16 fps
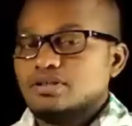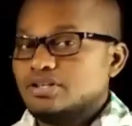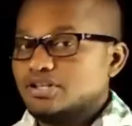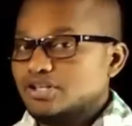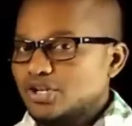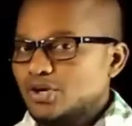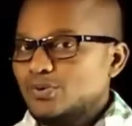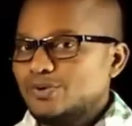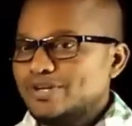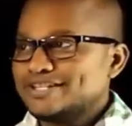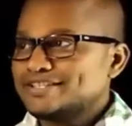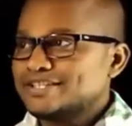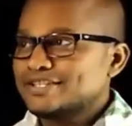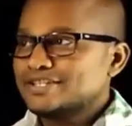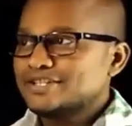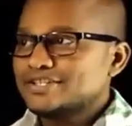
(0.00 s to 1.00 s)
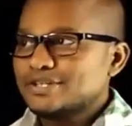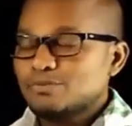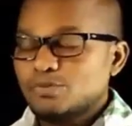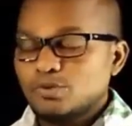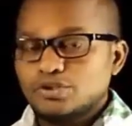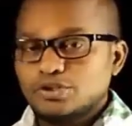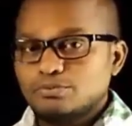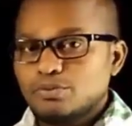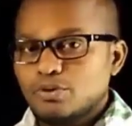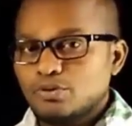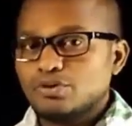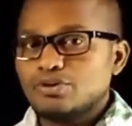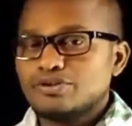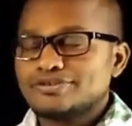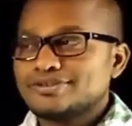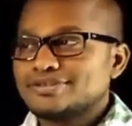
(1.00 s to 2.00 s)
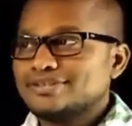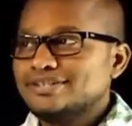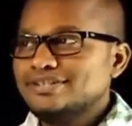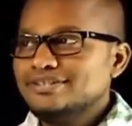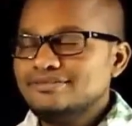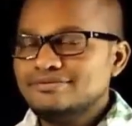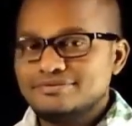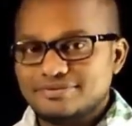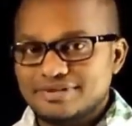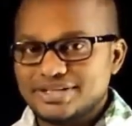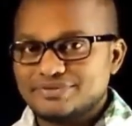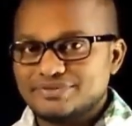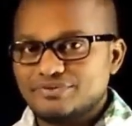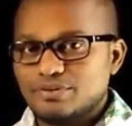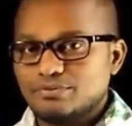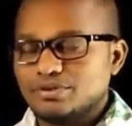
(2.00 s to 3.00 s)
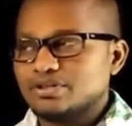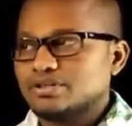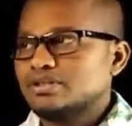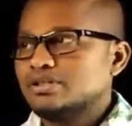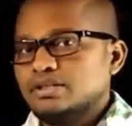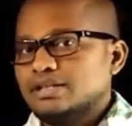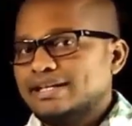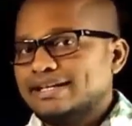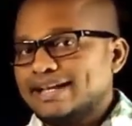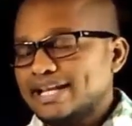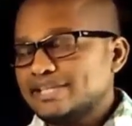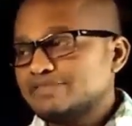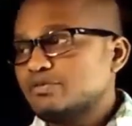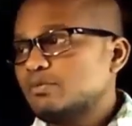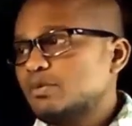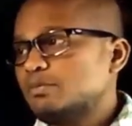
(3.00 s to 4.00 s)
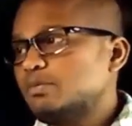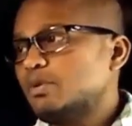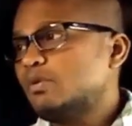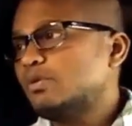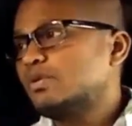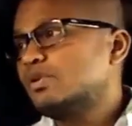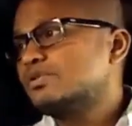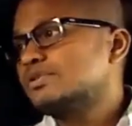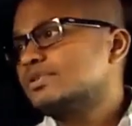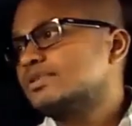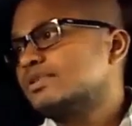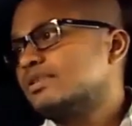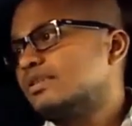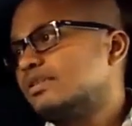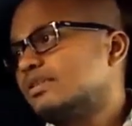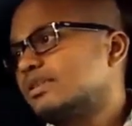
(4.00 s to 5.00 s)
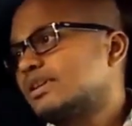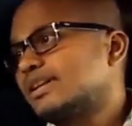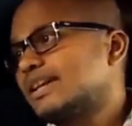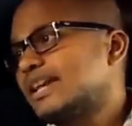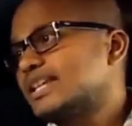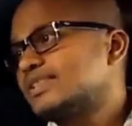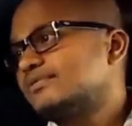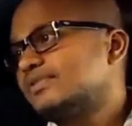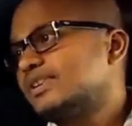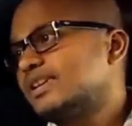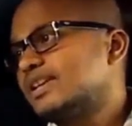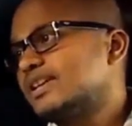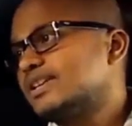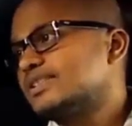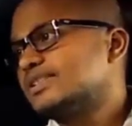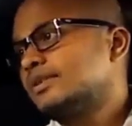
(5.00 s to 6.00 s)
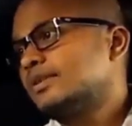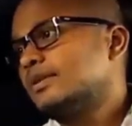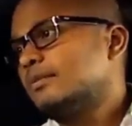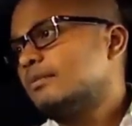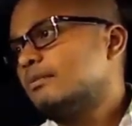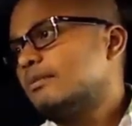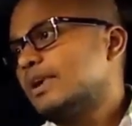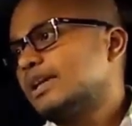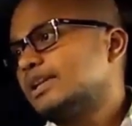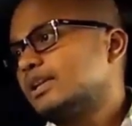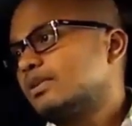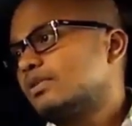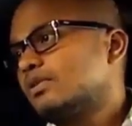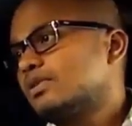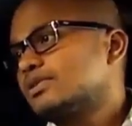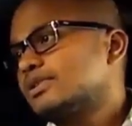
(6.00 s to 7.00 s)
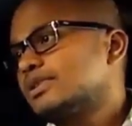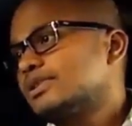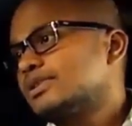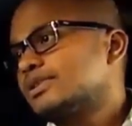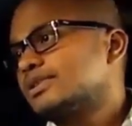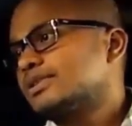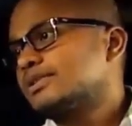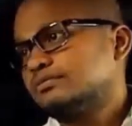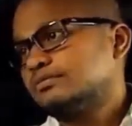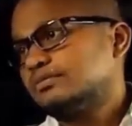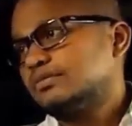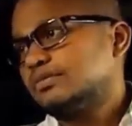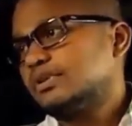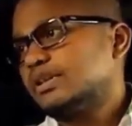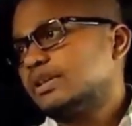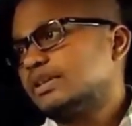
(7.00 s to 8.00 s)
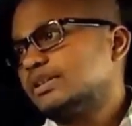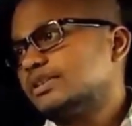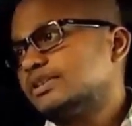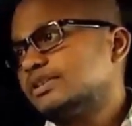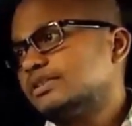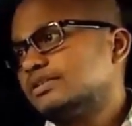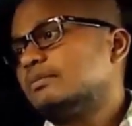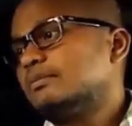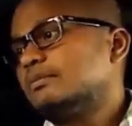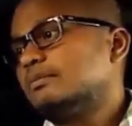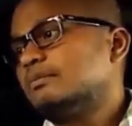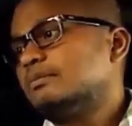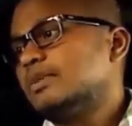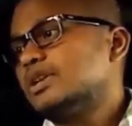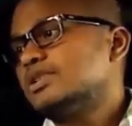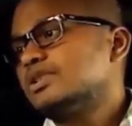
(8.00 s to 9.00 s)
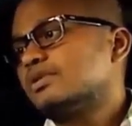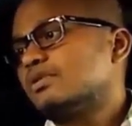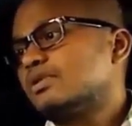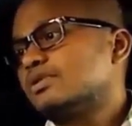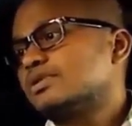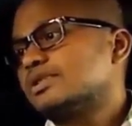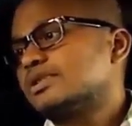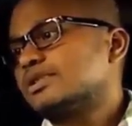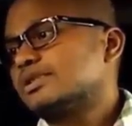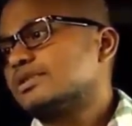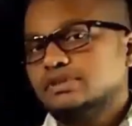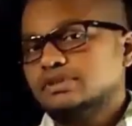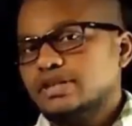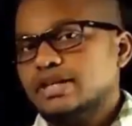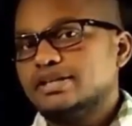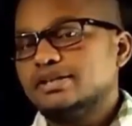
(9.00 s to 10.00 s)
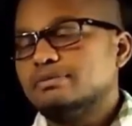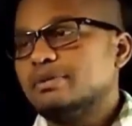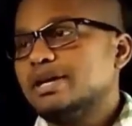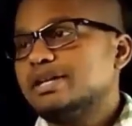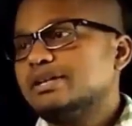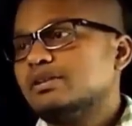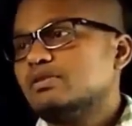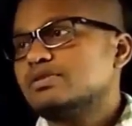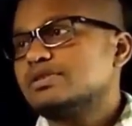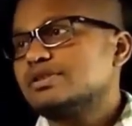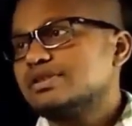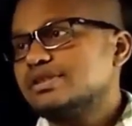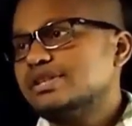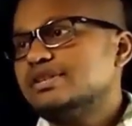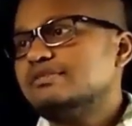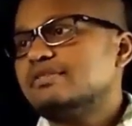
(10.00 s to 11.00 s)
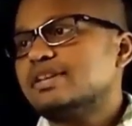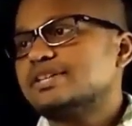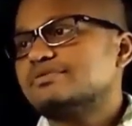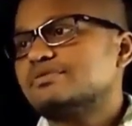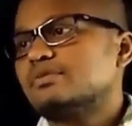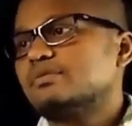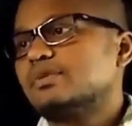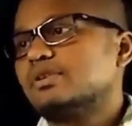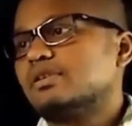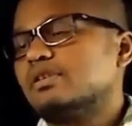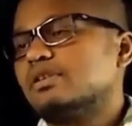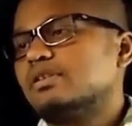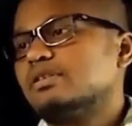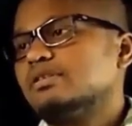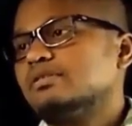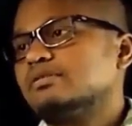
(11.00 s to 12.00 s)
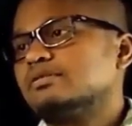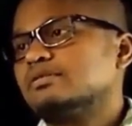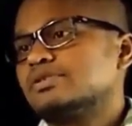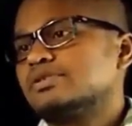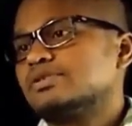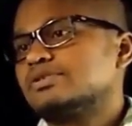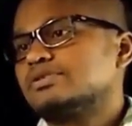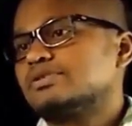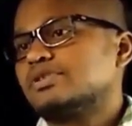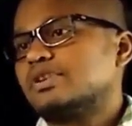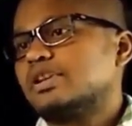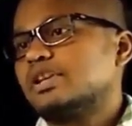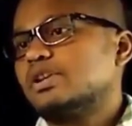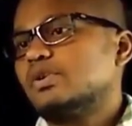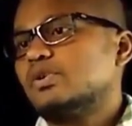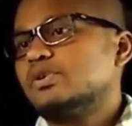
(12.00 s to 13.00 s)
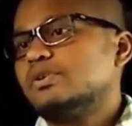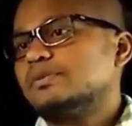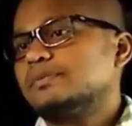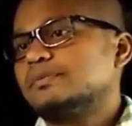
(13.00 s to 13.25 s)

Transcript: Now let's discuss about the power losses in transformer. Transformer power losses are classified as minor losses and major losses. And the minor losses in transformer are stray load